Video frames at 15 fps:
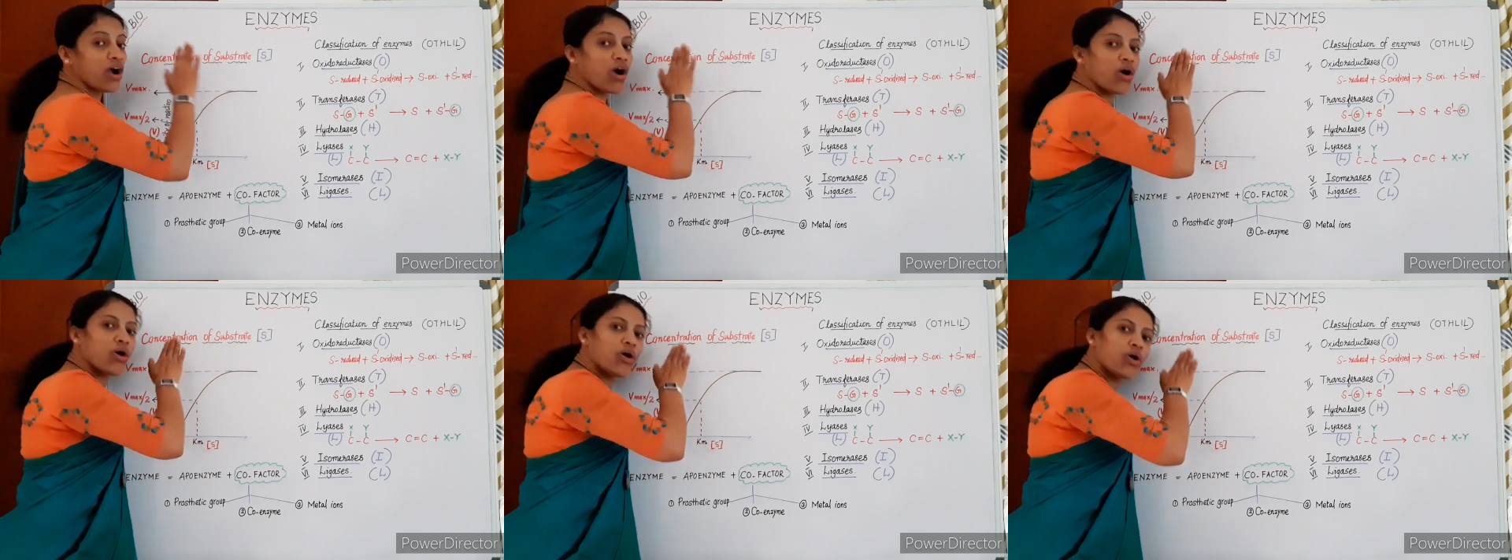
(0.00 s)

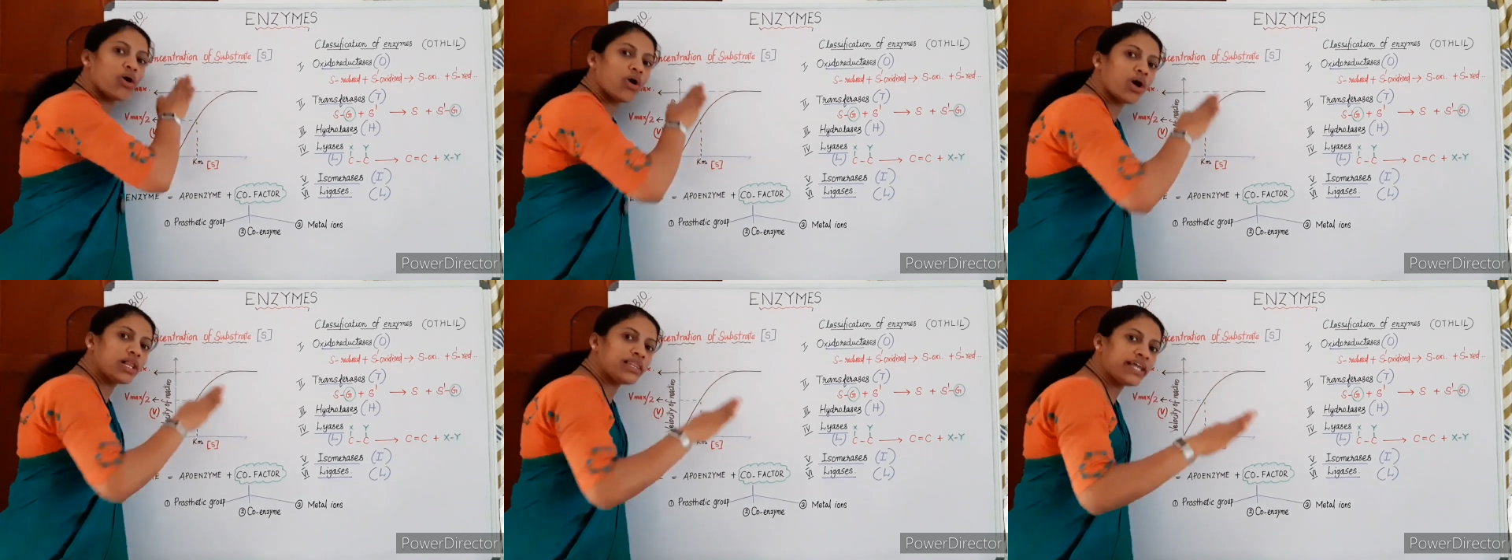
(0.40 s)

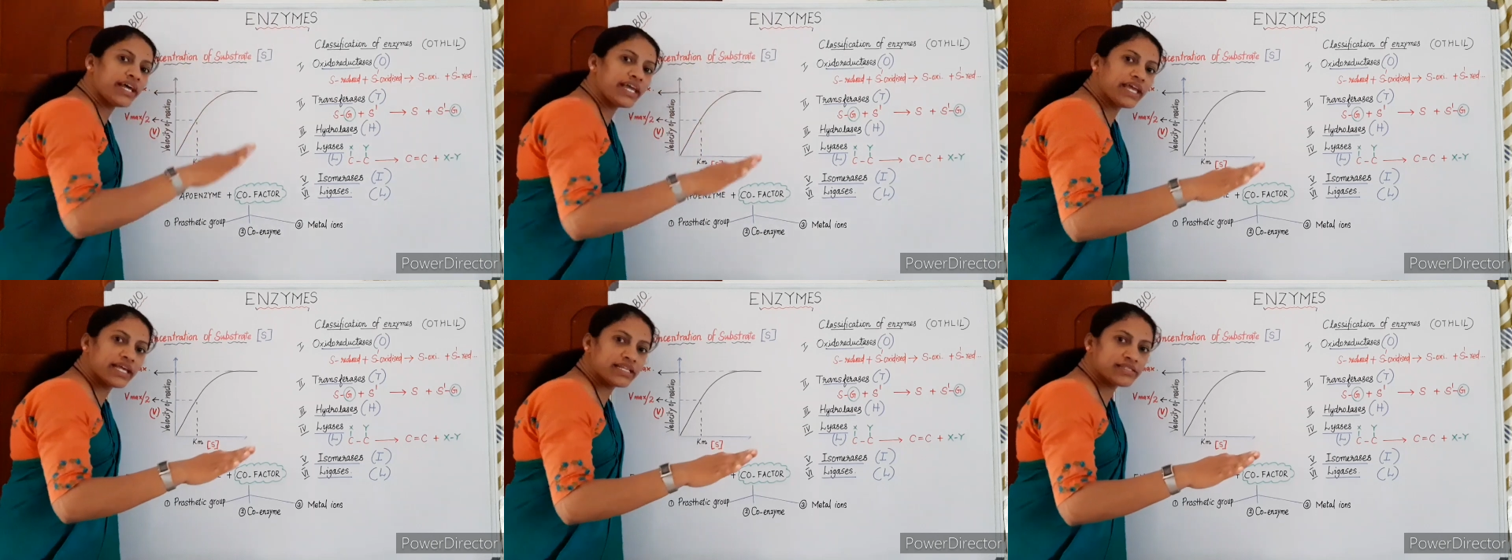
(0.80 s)
all the
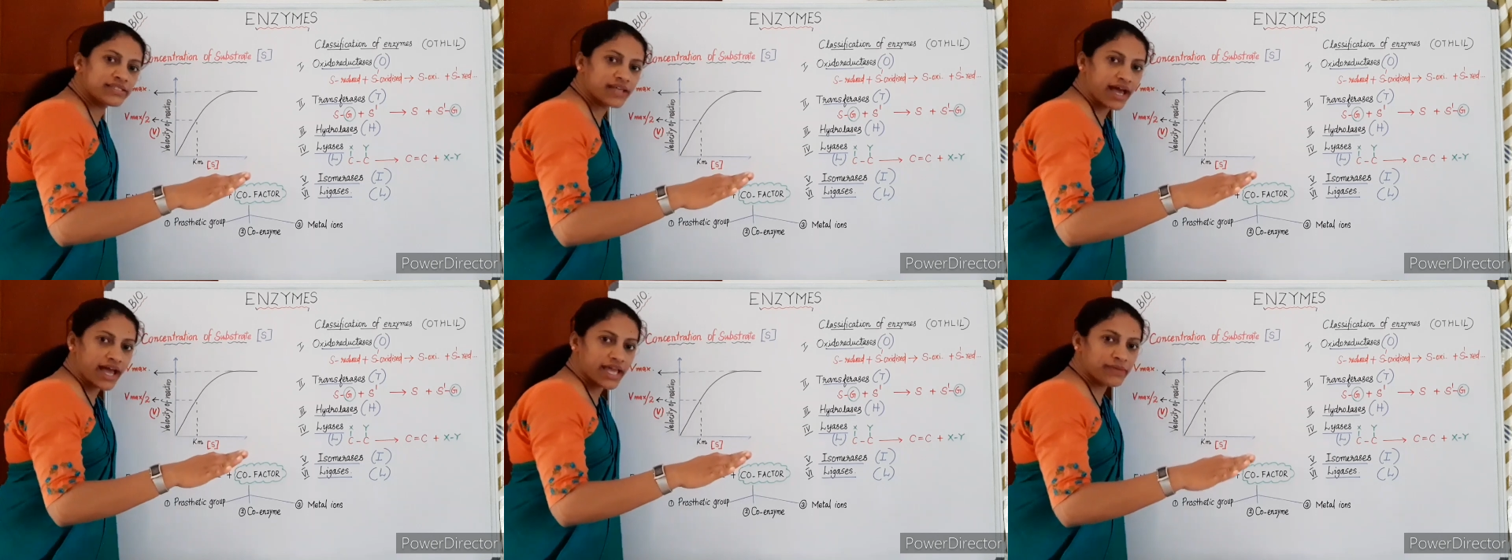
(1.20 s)

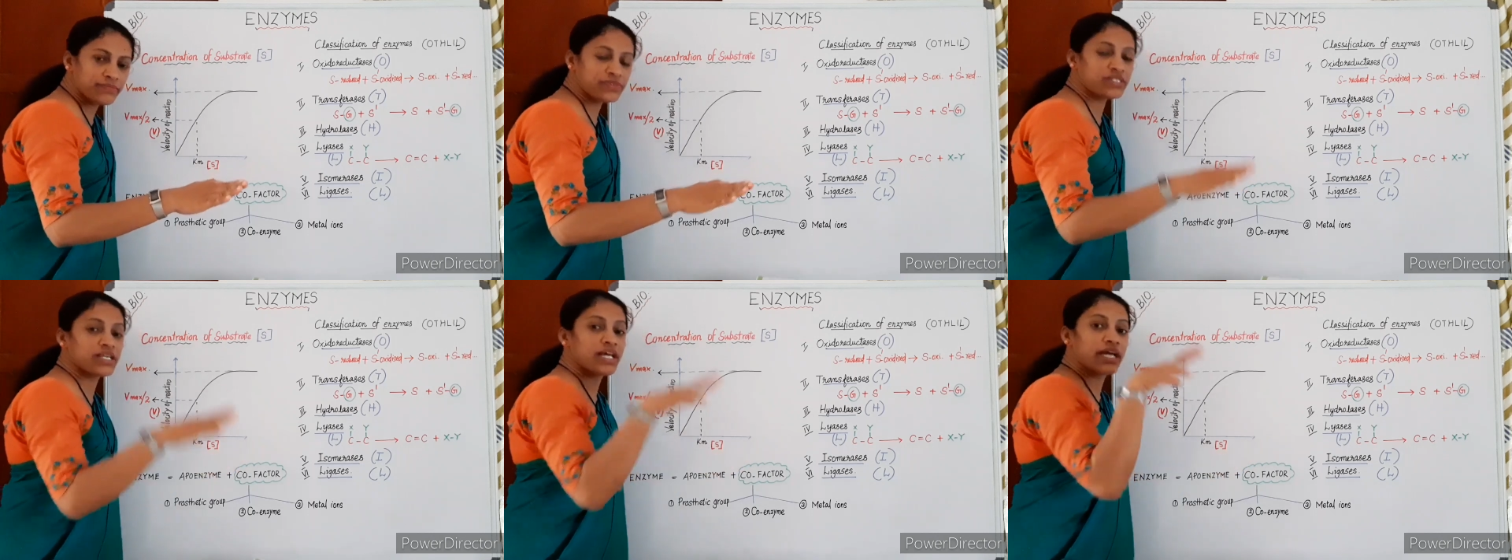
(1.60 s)

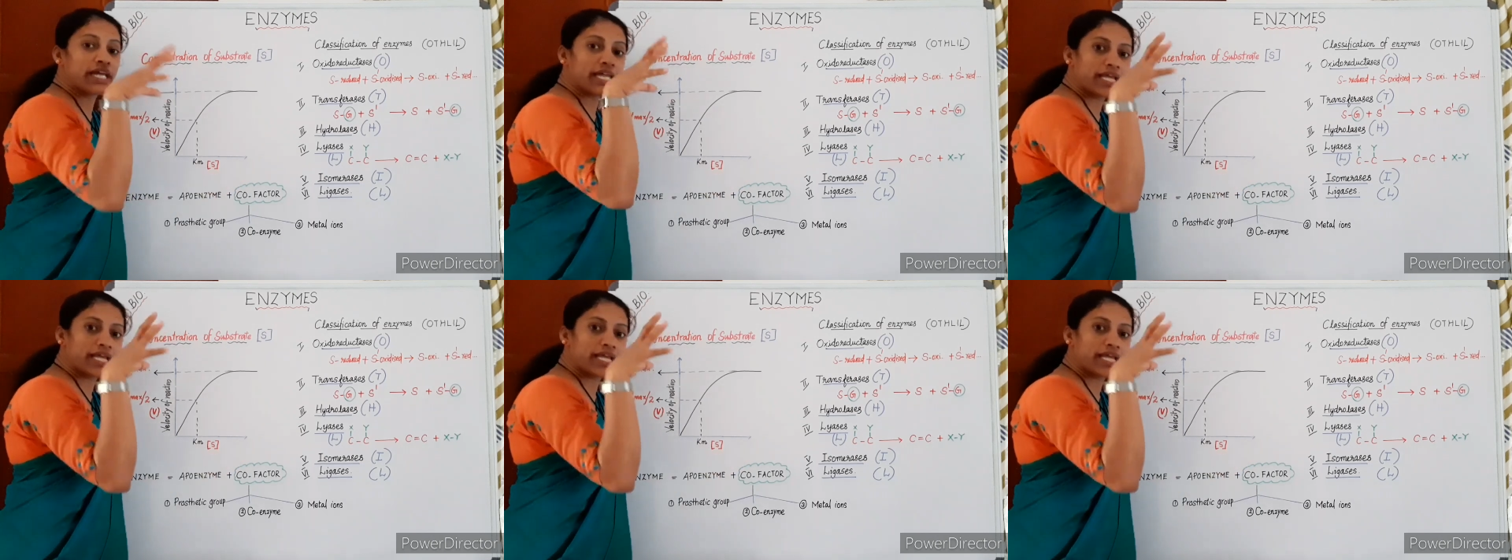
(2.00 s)
enzymes